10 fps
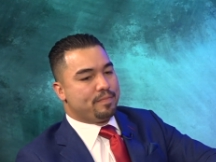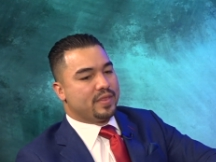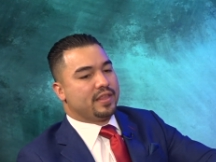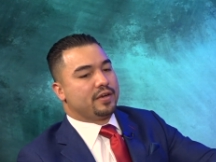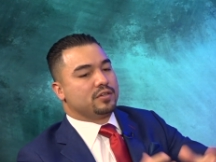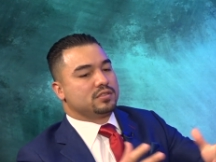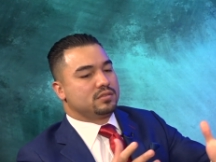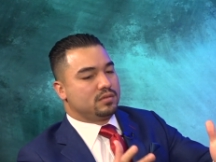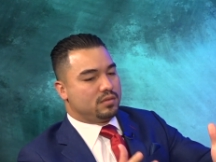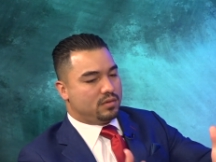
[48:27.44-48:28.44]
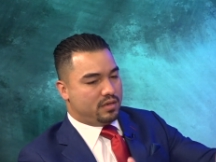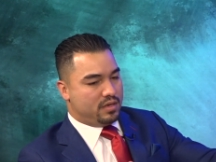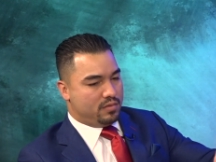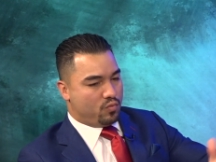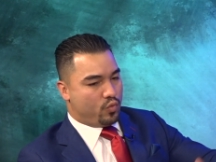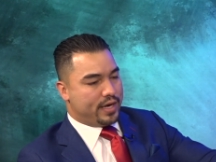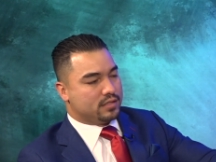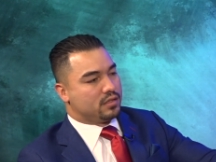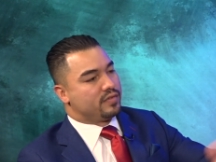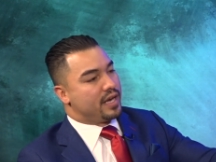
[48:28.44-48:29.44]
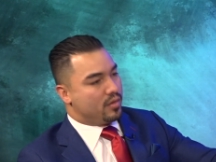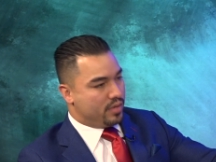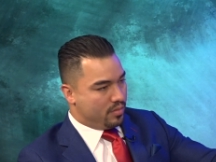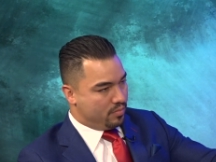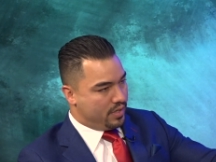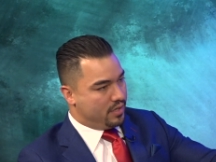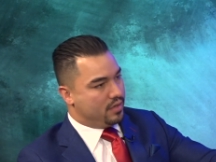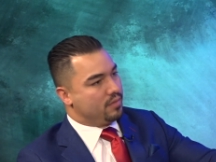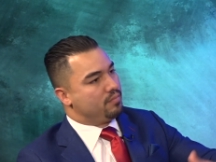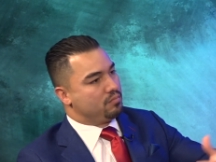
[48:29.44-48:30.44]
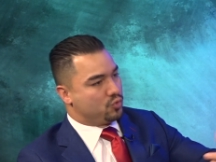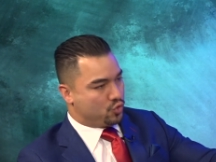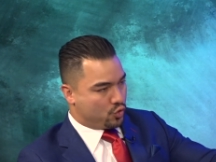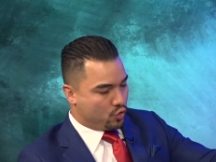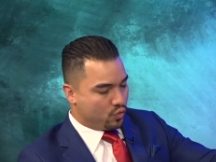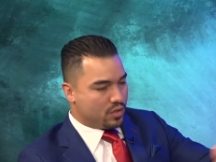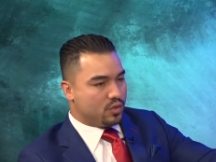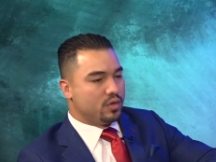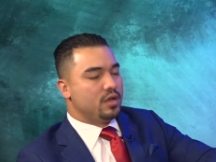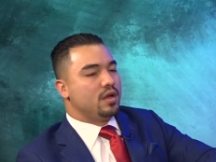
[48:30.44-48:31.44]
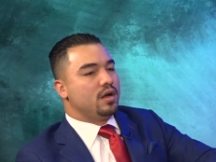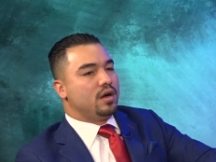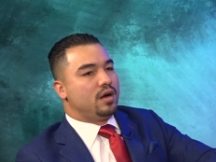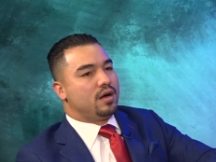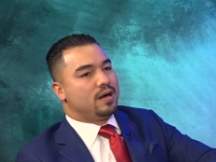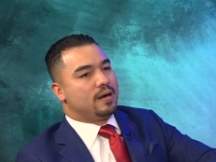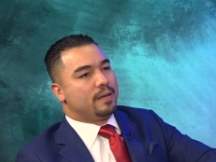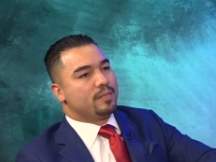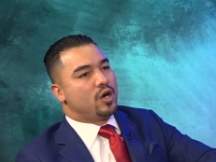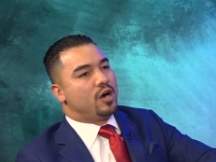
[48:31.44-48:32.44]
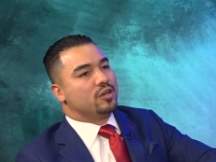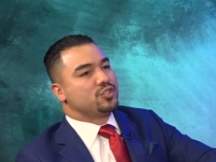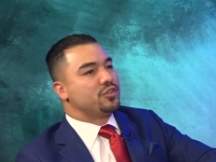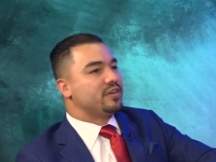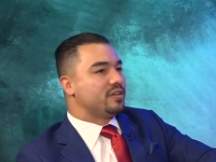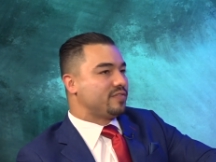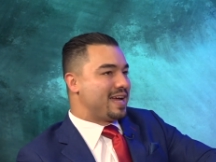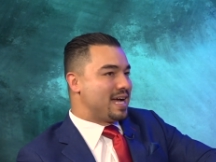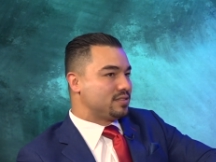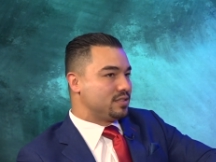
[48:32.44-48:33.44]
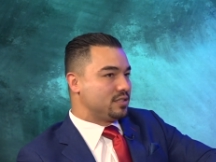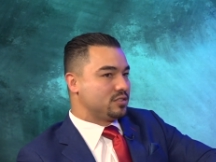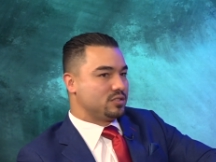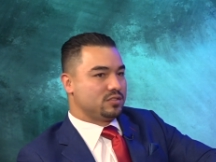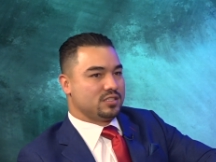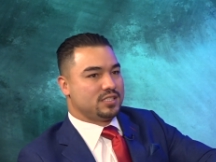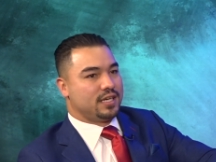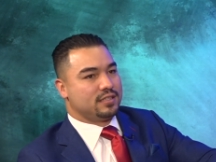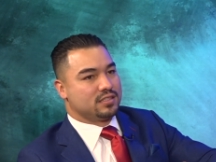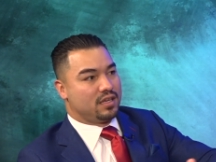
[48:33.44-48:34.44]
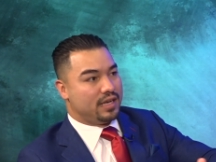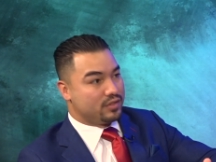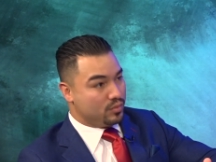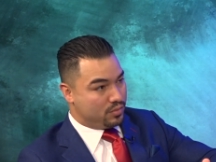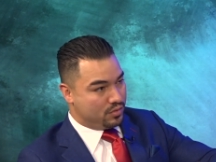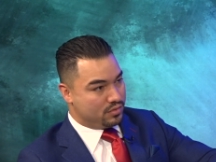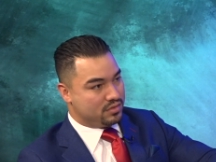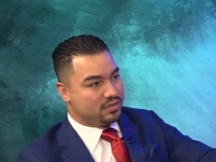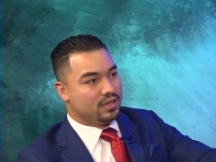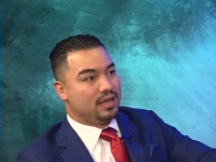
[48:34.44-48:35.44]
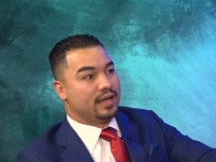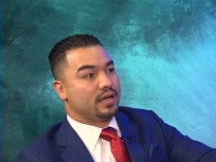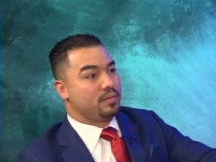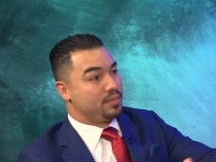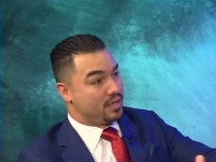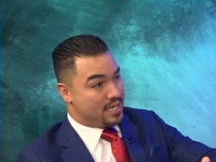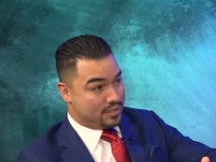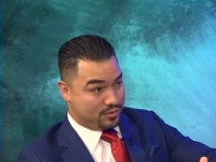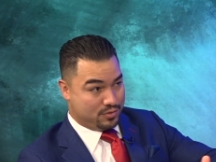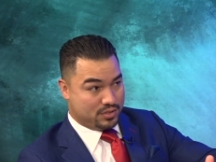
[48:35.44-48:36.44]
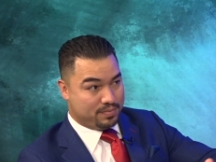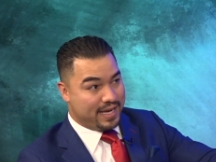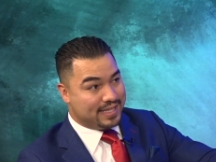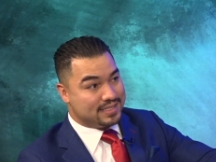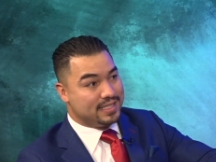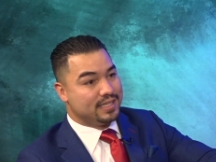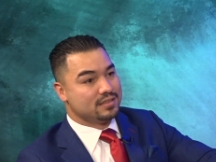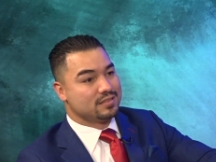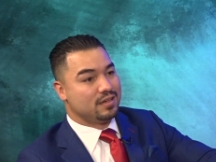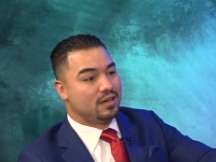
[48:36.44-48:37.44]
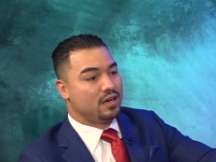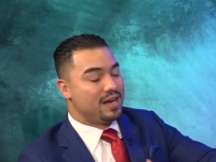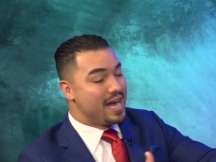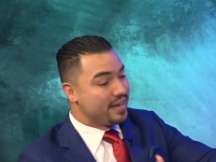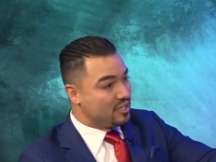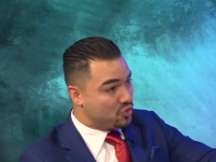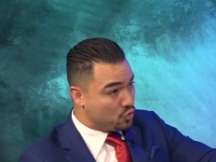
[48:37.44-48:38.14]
There's ways of Airbnb, Truro. Alternative assets such as collectibles like Picasso's, paintings, high-end